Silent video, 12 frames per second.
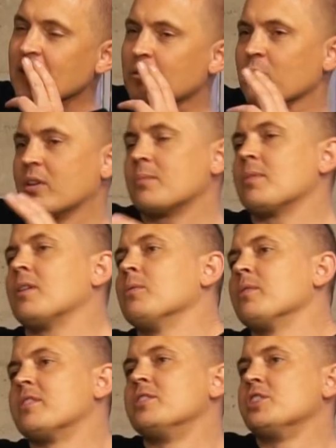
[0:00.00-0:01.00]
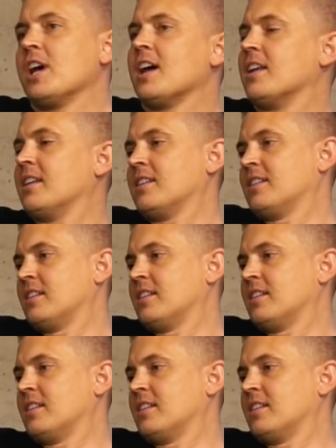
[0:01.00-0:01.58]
What about with Jen?